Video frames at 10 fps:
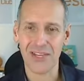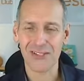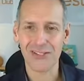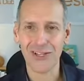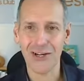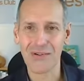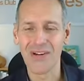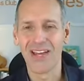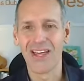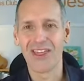So
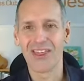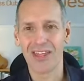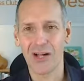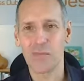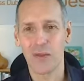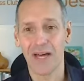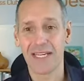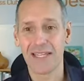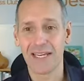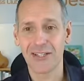they'll put that
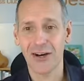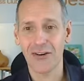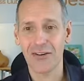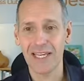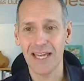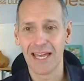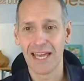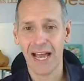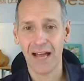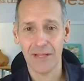in their diary
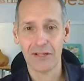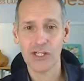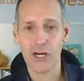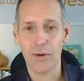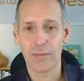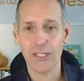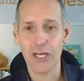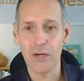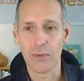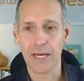and they'll show up
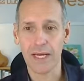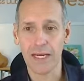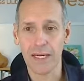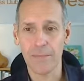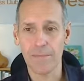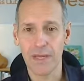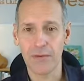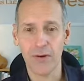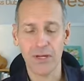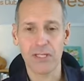too. They'll
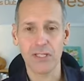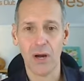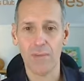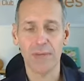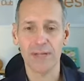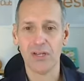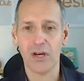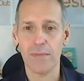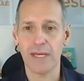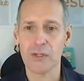find a bit of
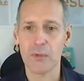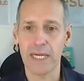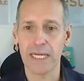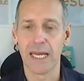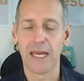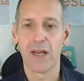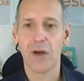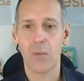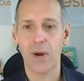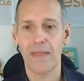time each week
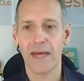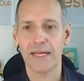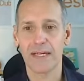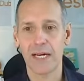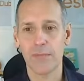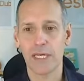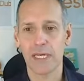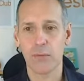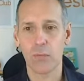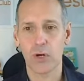where they can come
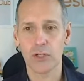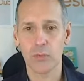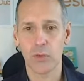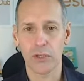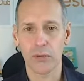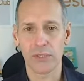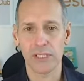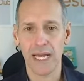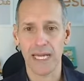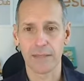and watch what you're
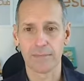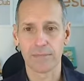saying.